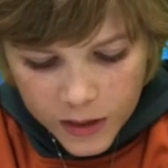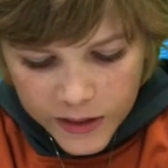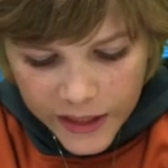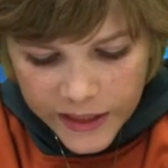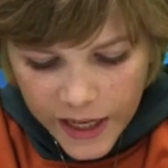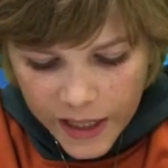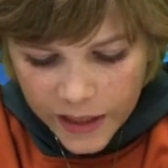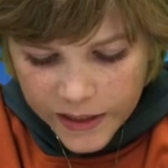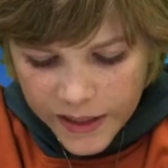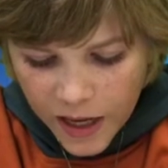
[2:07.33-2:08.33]
Santa Anna
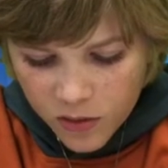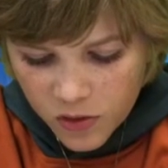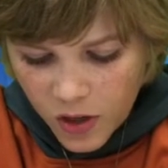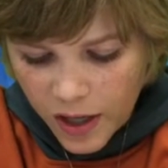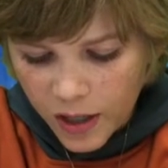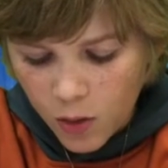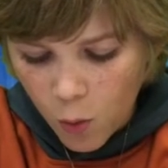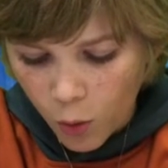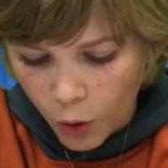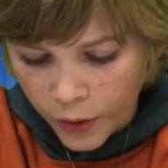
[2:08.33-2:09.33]
is now signing an
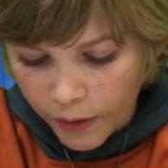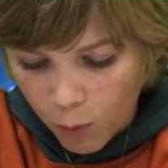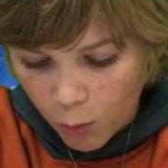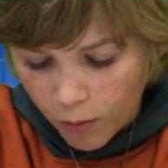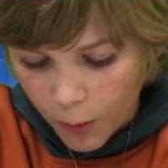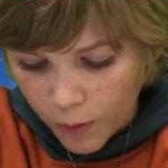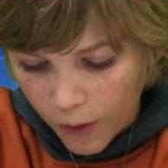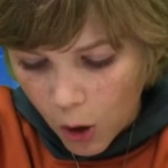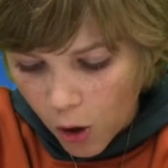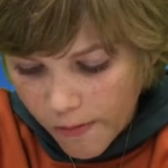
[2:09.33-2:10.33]
order that will remove
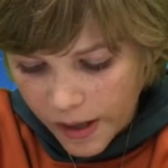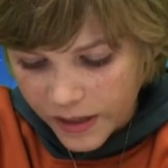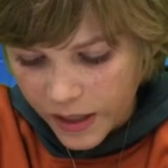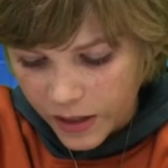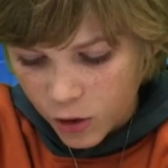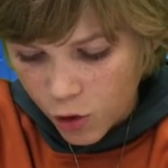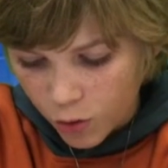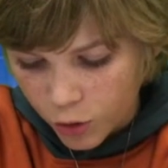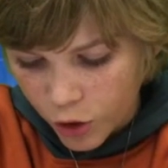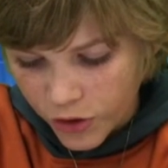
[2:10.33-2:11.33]
all Mexican
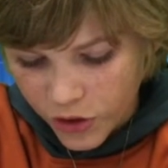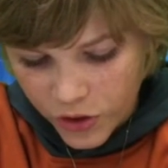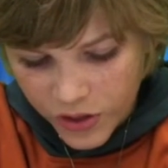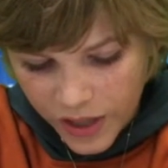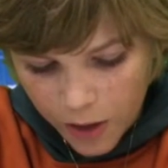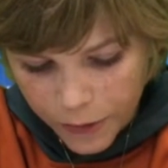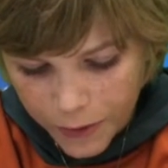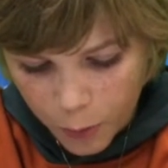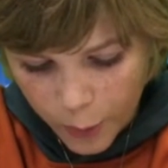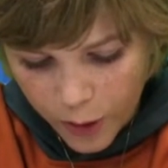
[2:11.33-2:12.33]
soldiers to south
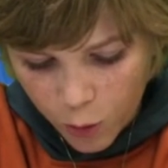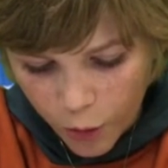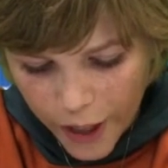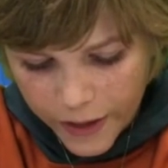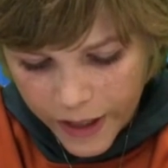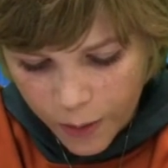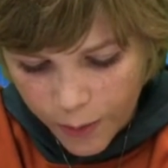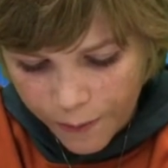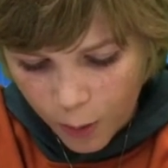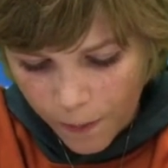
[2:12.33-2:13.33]
of the Rio Grande
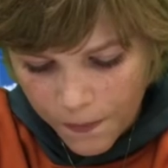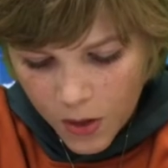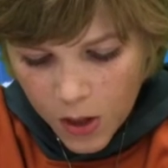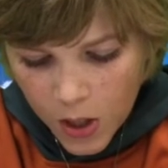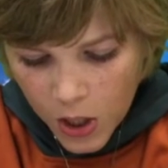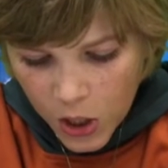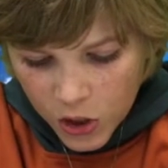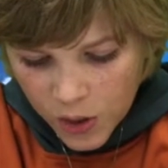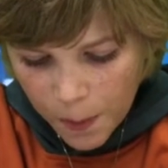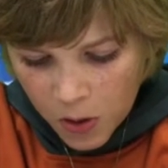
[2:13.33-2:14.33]
River.
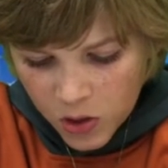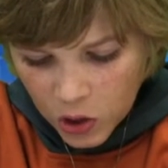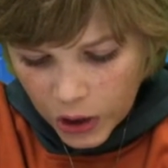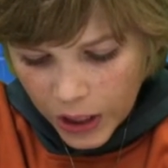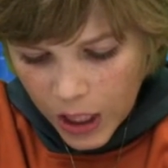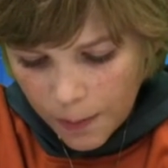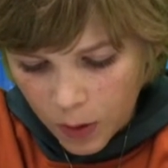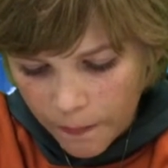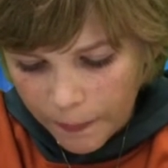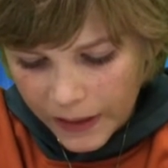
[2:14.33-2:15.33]
Supposedly, a
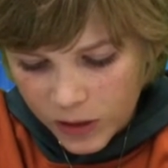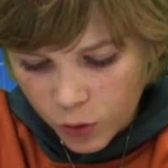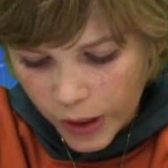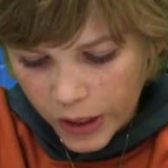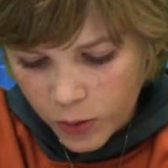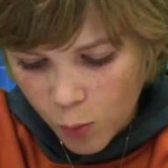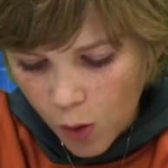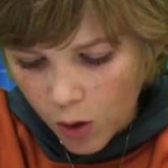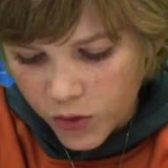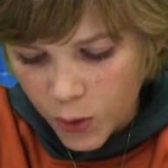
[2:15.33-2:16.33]
couple of peace treaties
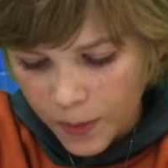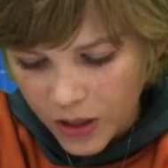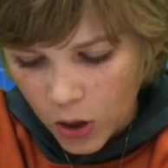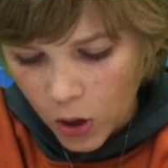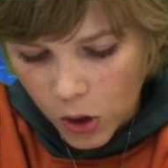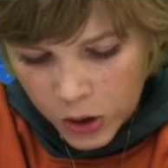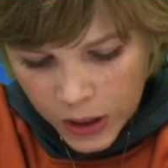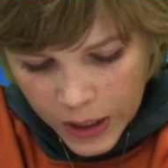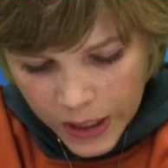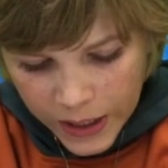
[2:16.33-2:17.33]
will also be called.
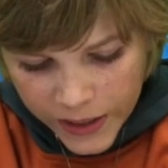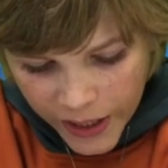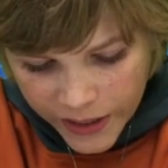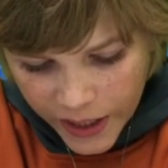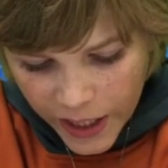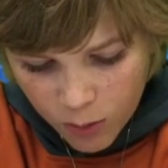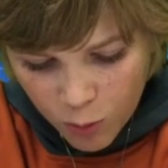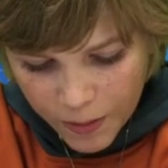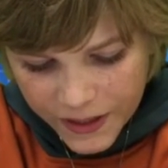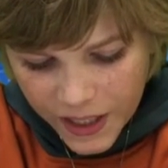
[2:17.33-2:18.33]
Santa Anna
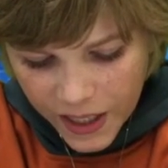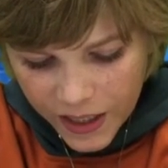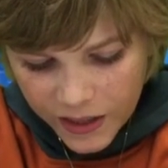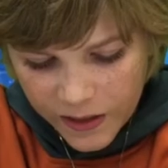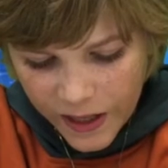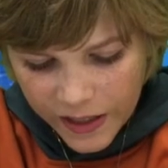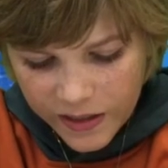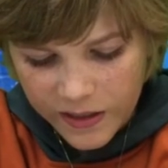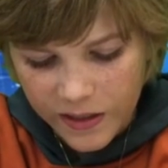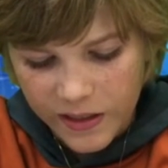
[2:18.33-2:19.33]
will be taken to
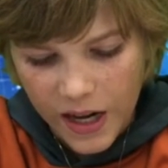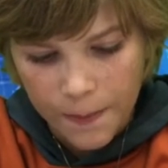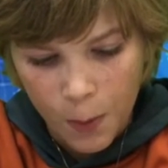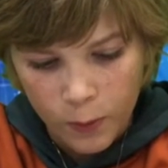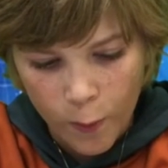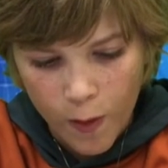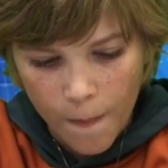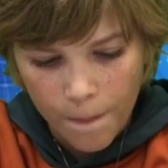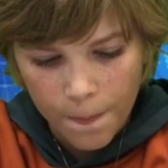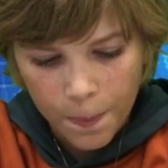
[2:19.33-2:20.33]
Texas to sign both of
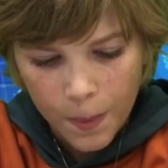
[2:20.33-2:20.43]
them.